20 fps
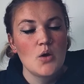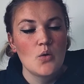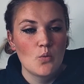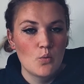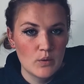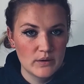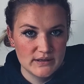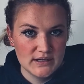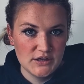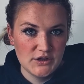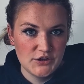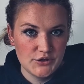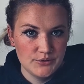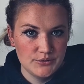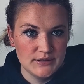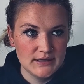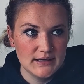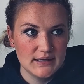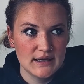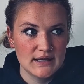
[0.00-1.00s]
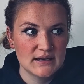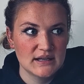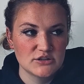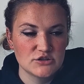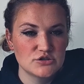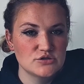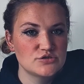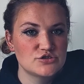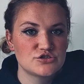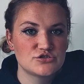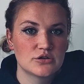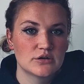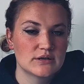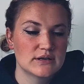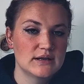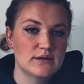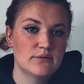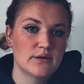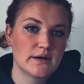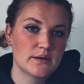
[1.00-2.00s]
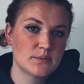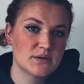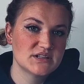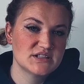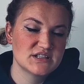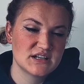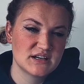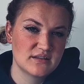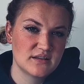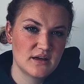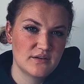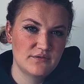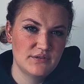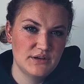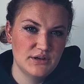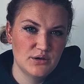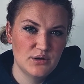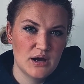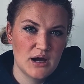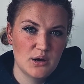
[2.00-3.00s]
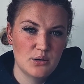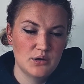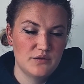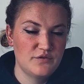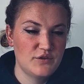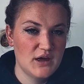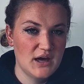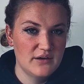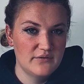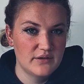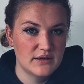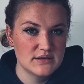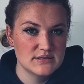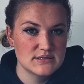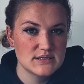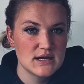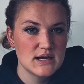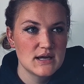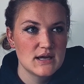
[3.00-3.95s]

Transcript: when at uni, and I do strongly recommend checking that video out if you haven't.